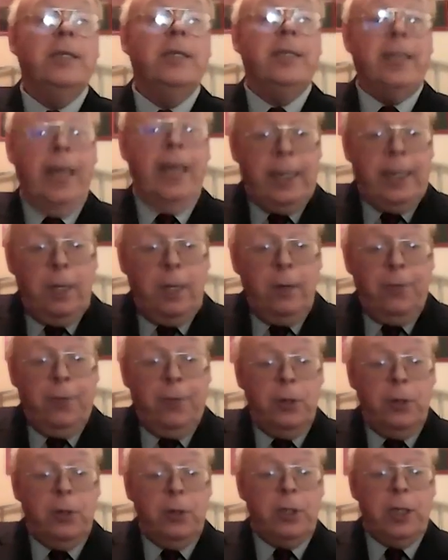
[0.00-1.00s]
Thank you
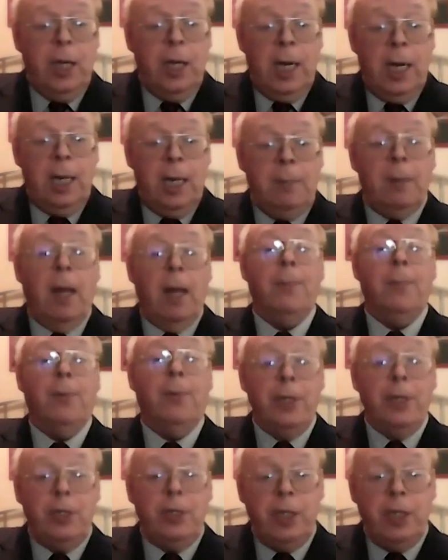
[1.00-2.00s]
for your time. I
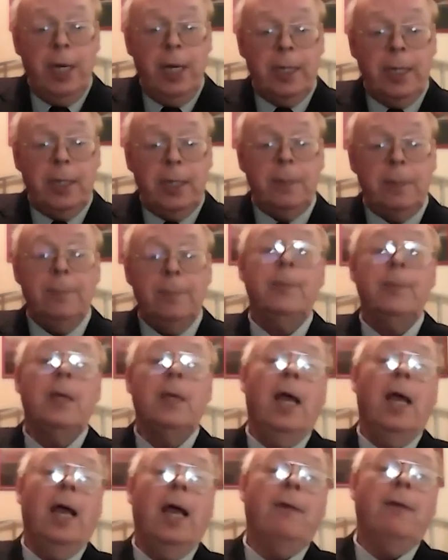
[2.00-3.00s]
appreciate it.
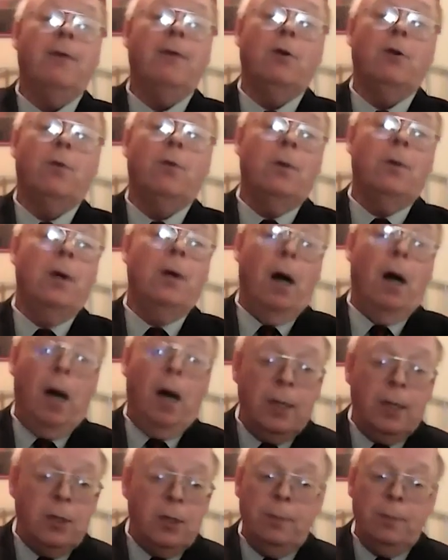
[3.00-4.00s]
Have an
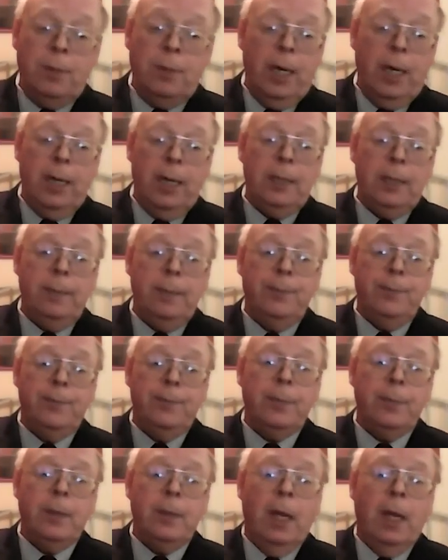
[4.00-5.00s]
awesome day.
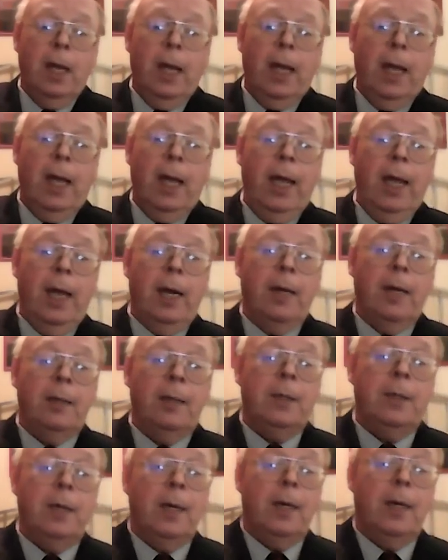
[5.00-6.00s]

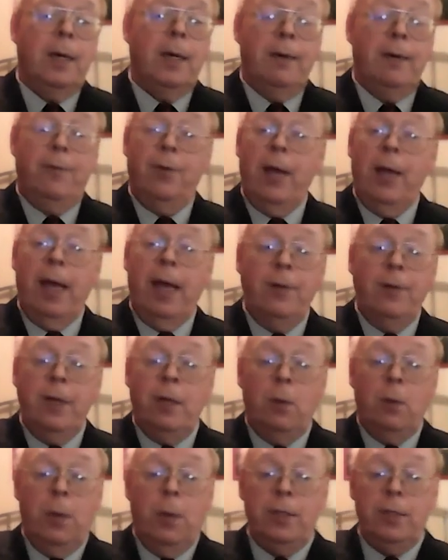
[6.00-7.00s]
And if you have any
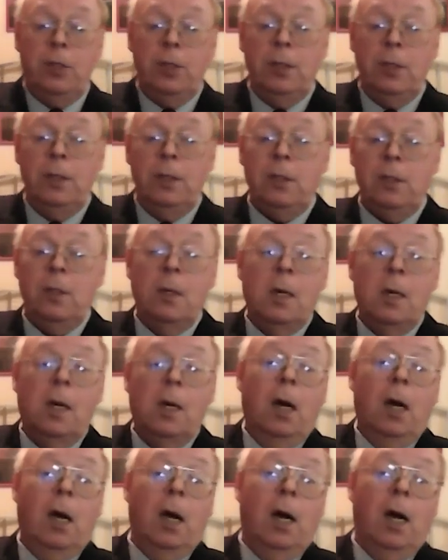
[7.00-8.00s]
questions
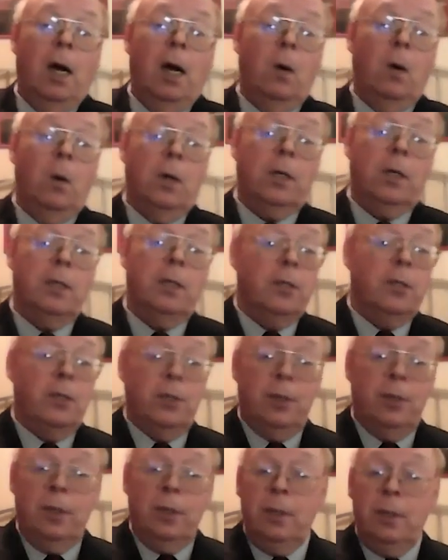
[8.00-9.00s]
or
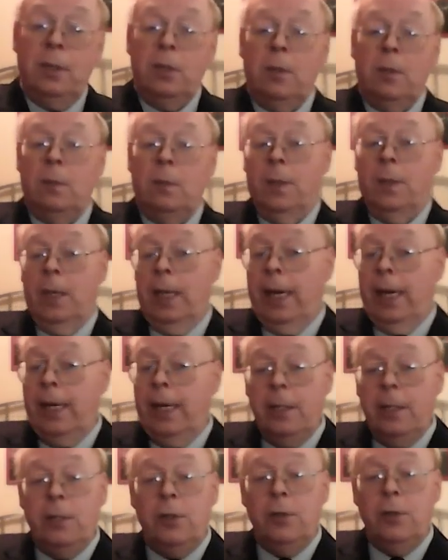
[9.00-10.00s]
concerns
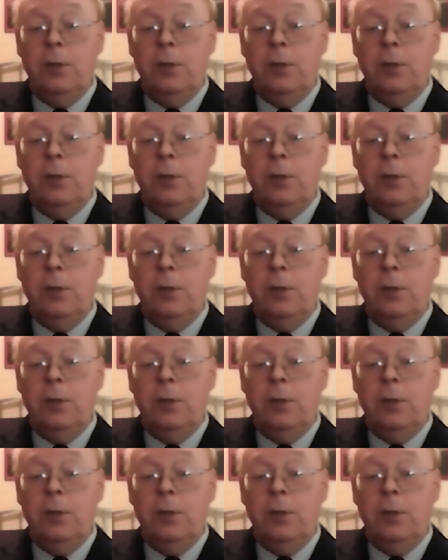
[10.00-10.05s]
related to